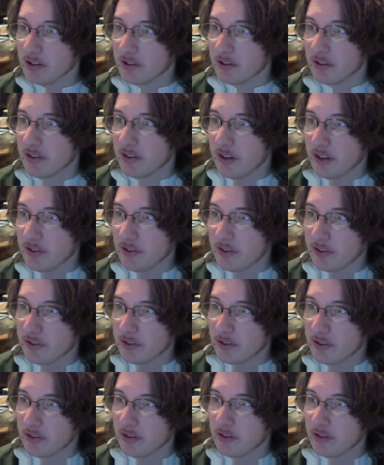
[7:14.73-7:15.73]

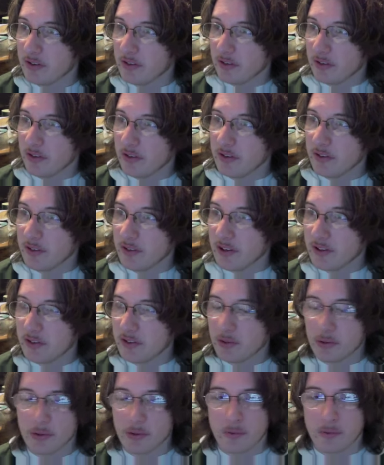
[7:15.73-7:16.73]
that's
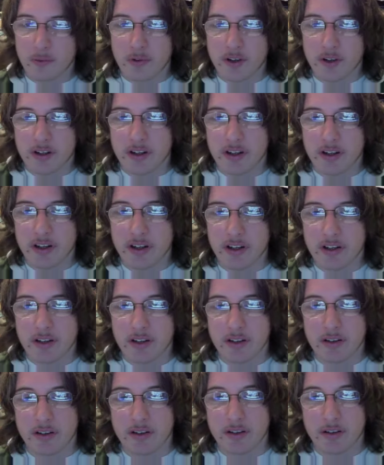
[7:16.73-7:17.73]
sort of why I
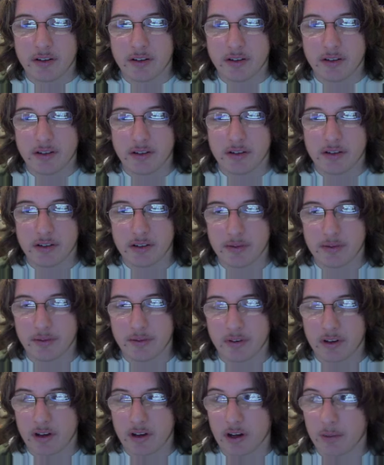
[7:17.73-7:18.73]
love
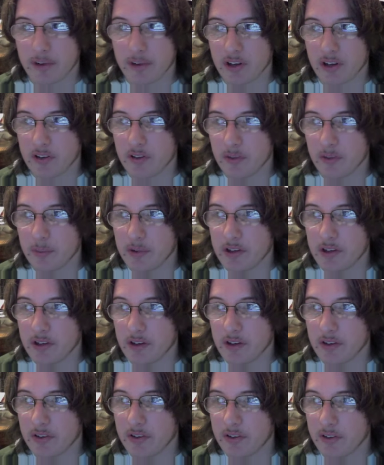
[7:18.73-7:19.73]
comics, is
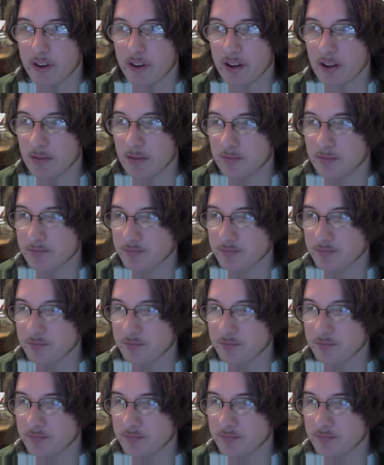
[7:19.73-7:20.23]
because that,